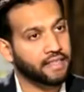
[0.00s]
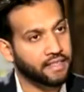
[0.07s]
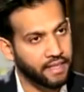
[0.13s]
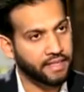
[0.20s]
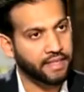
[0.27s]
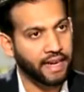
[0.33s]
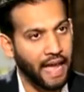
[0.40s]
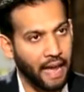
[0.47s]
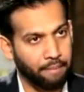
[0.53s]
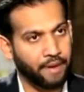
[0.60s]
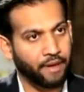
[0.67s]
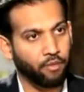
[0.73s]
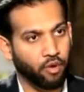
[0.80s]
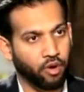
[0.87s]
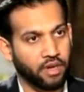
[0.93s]
other thing that
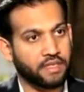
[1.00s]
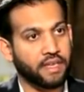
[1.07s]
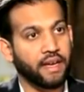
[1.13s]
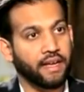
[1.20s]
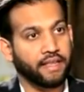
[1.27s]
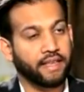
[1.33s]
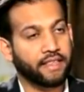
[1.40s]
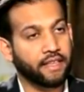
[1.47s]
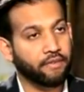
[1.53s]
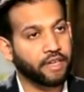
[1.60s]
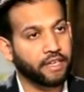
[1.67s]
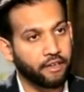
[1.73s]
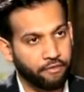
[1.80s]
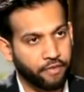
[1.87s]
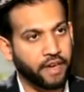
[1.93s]
happened was that there were
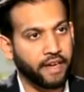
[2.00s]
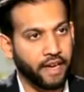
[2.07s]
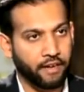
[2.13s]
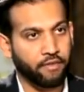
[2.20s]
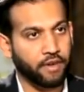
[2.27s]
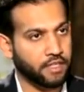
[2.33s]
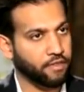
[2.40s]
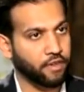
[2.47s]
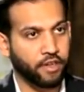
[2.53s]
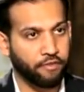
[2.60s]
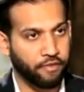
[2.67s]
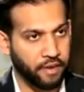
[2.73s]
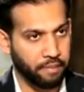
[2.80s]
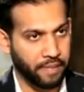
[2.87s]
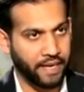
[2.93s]
different networks for
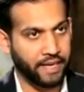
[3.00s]
different